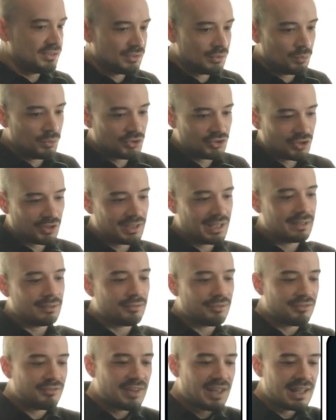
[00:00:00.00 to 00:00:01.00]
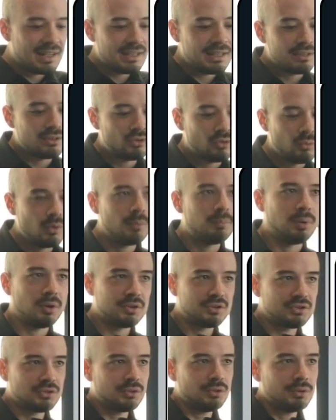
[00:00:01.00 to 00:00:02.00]
which are then fed into a
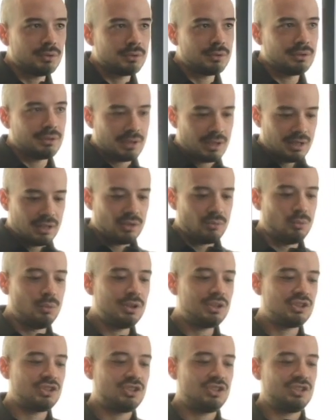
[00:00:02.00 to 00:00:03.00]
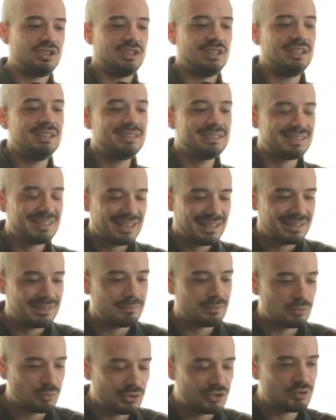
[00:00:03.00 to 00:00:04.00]
parser, which
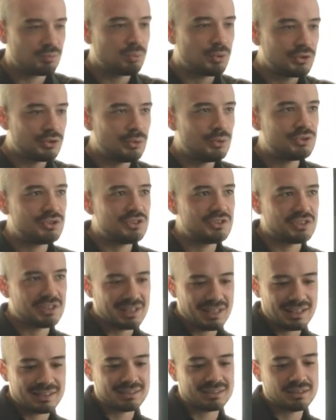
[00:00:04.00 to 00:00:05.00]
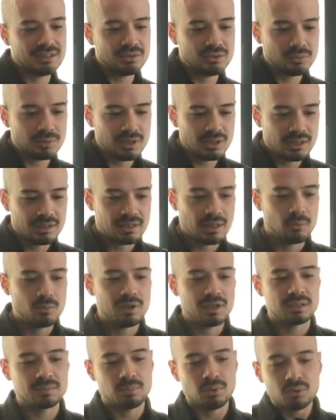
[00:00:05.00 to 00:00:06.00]
produces an AST tree that we
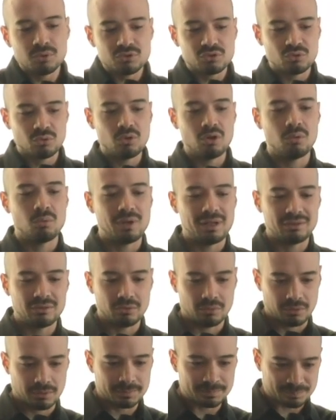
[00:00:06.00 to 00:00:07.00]
expose to a renderer.